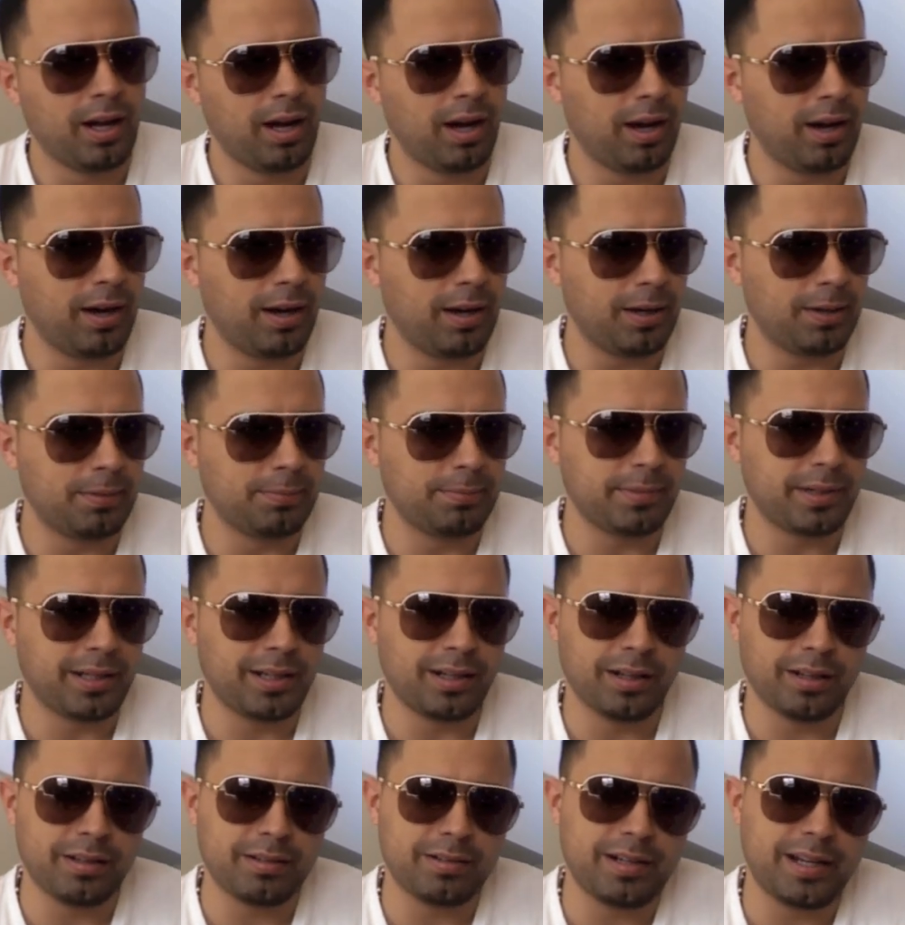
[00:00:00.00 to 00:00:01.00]
And
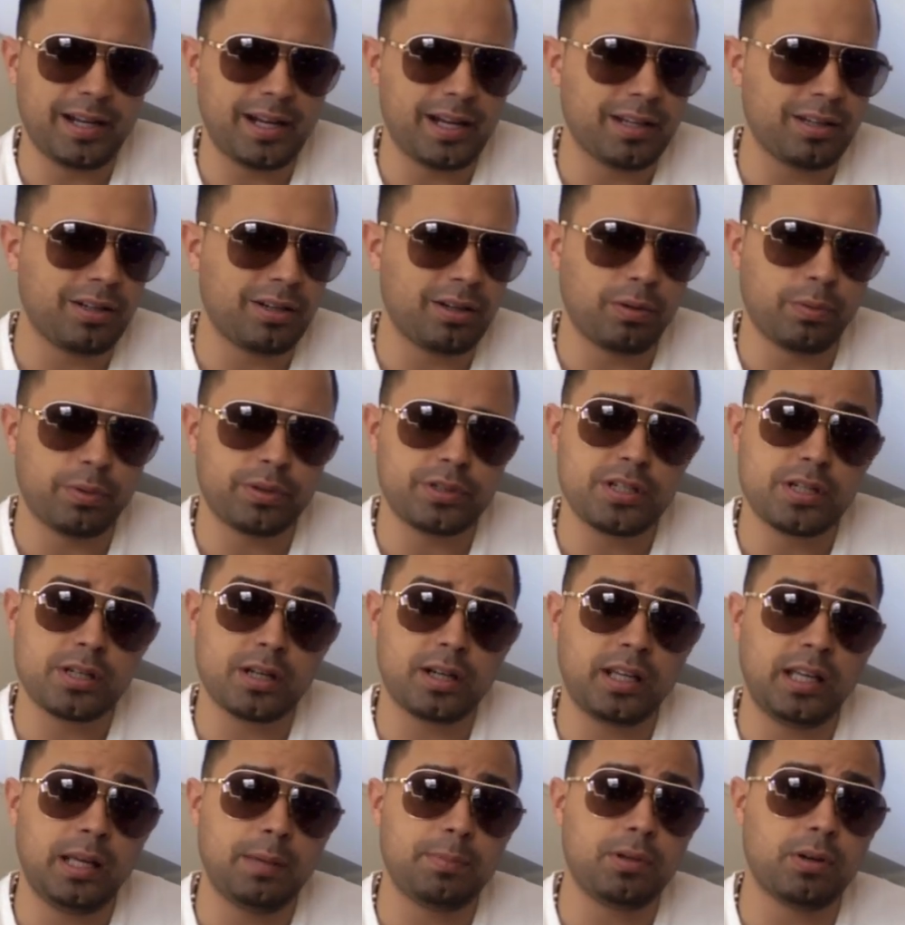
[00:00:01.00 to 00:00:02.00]
other than that, you know, we're just
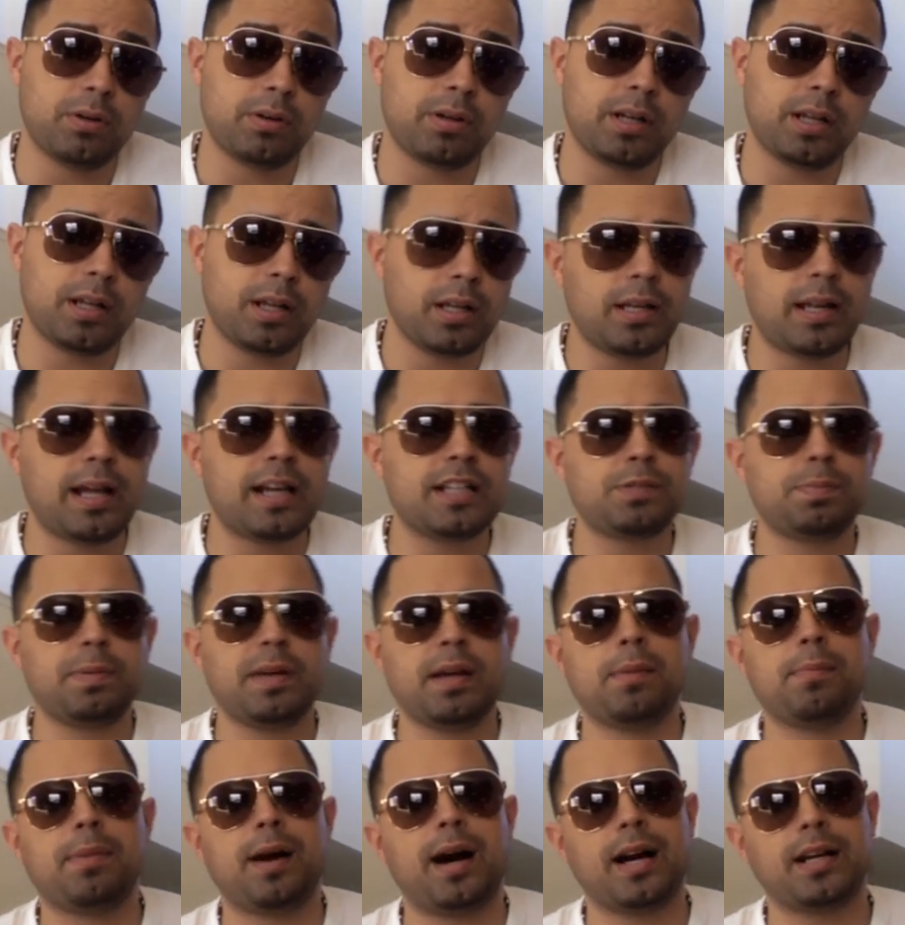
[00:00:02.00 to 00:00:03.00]
going to keep doing it at
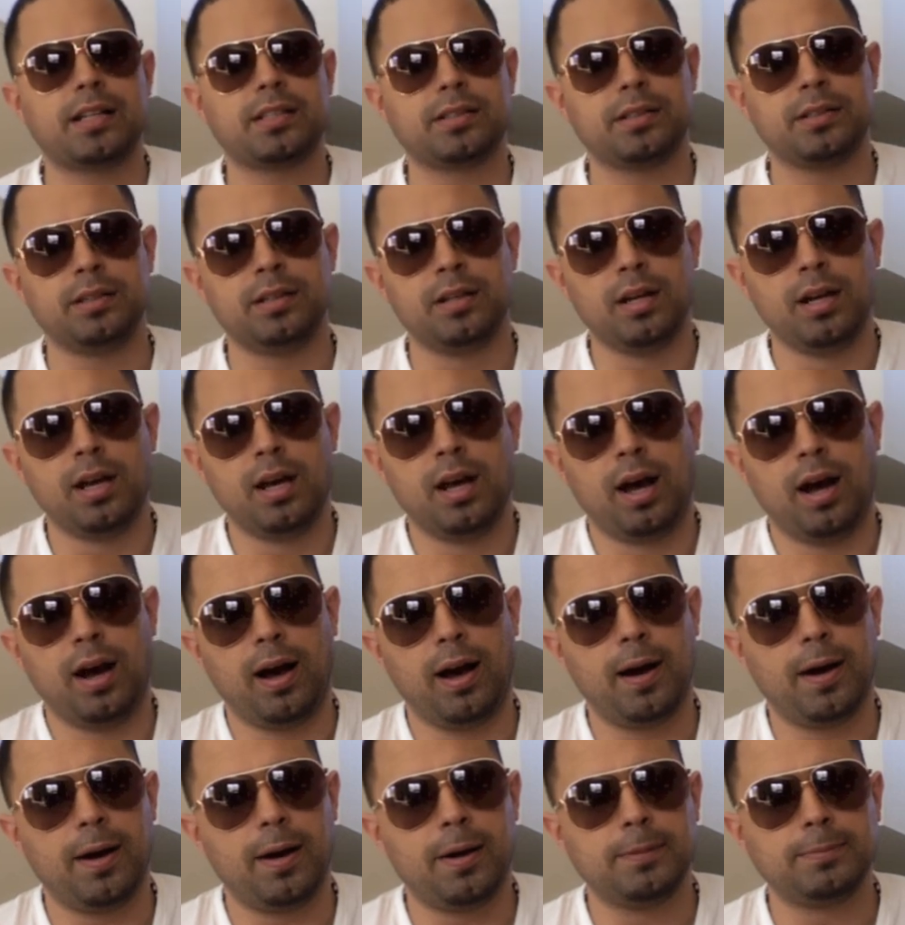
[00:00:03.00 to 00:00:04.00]
SBM Boxing.
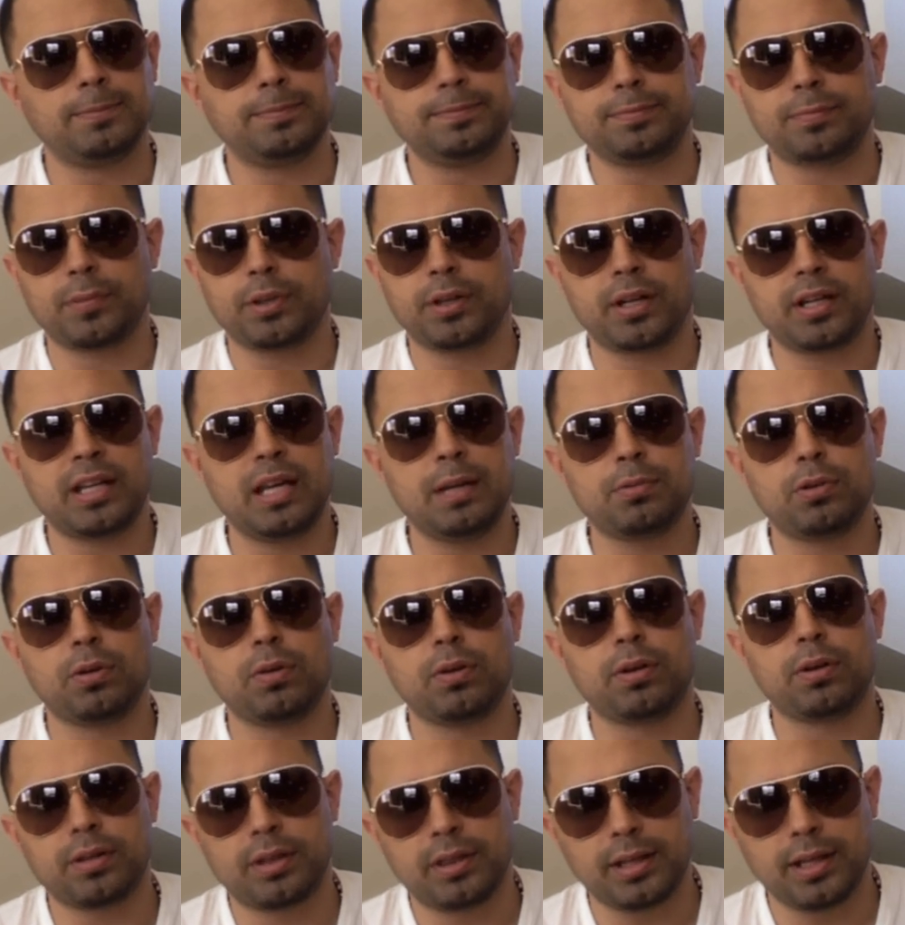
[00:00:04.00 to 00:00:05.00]
We're going to keep
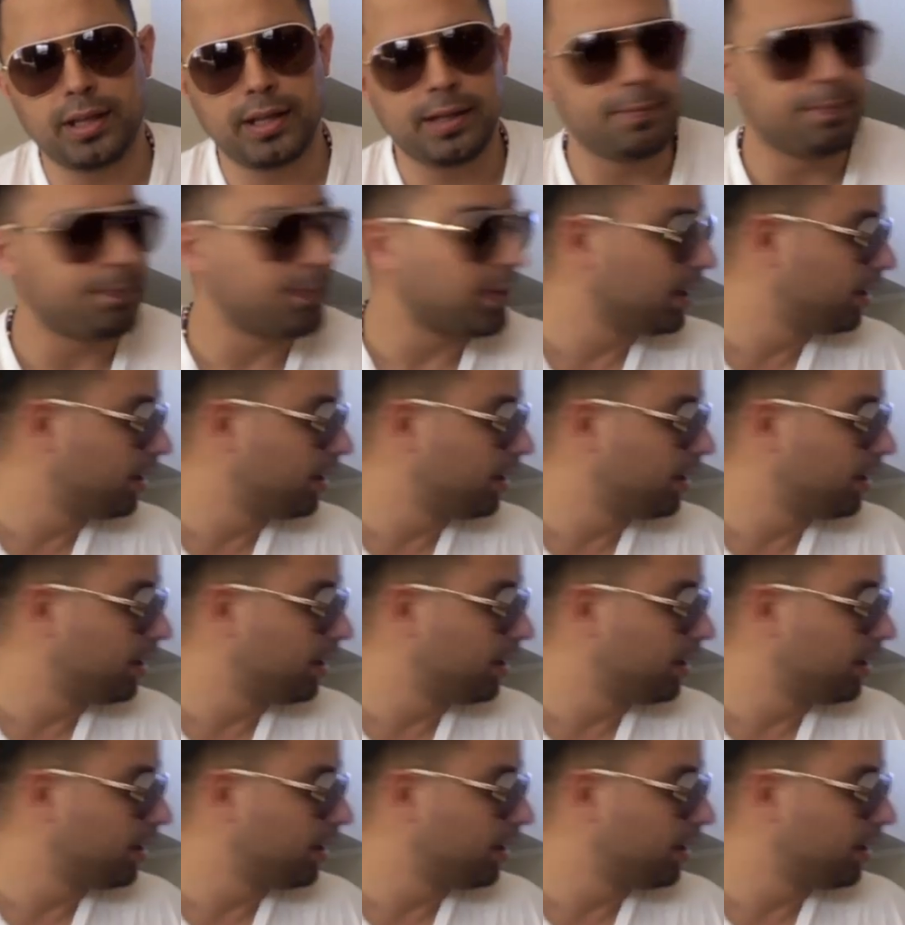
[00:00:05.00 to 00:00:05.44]
doing our thing.